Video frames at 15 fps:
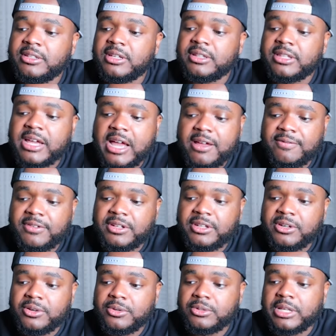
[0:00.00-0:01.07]
the entire
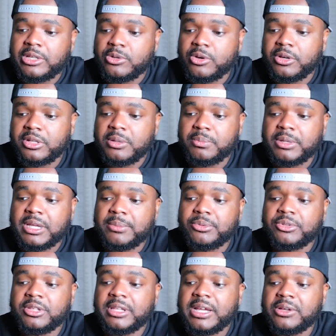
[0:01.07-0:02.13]
video that you're going to be able to